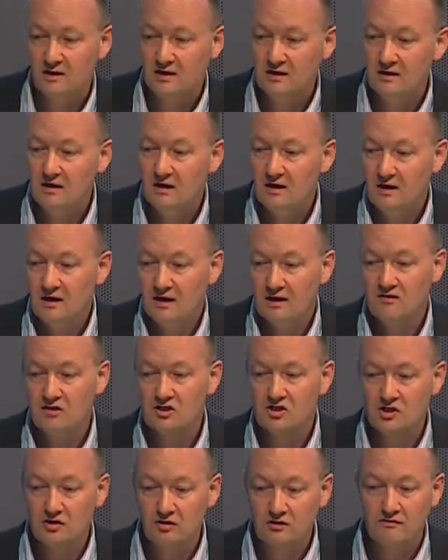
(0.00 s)
me. It's
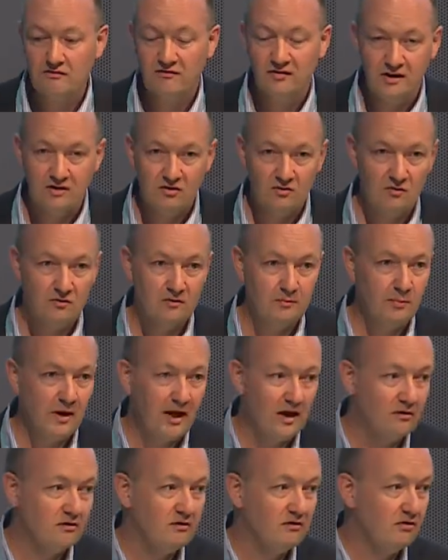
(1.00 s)
a short video
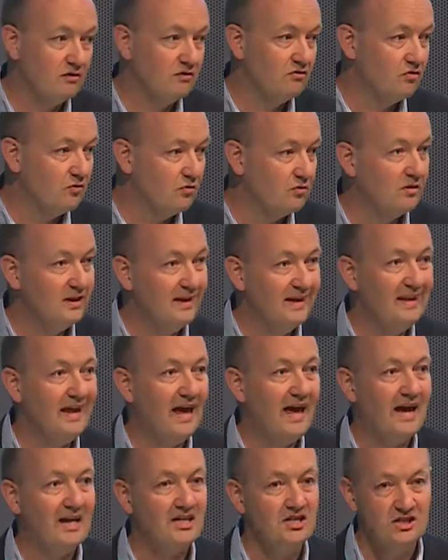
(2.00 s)
about the tool in
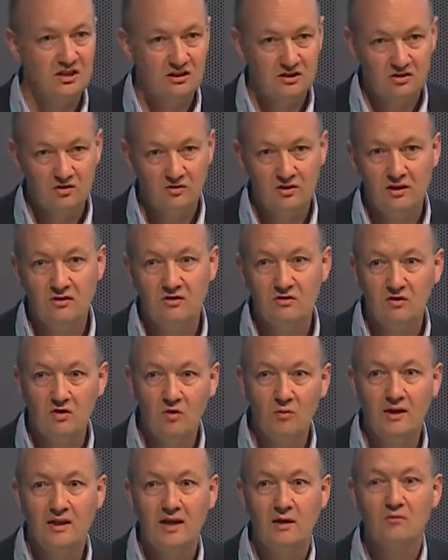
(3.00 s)
action so that you know
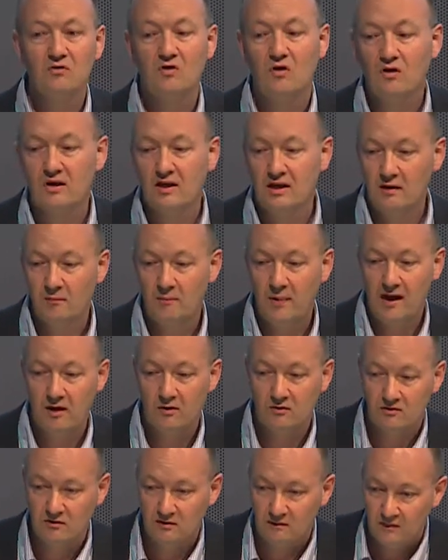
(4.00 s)
what I'm talking
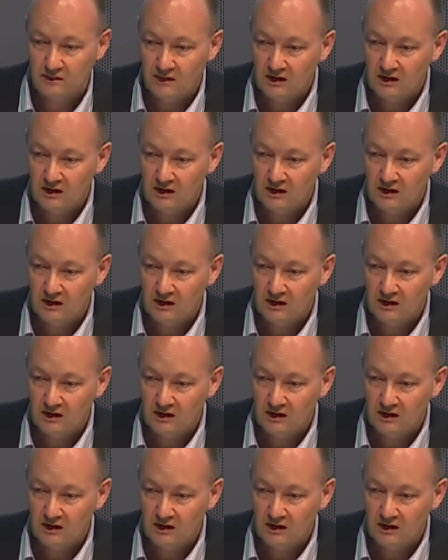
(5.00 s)
about.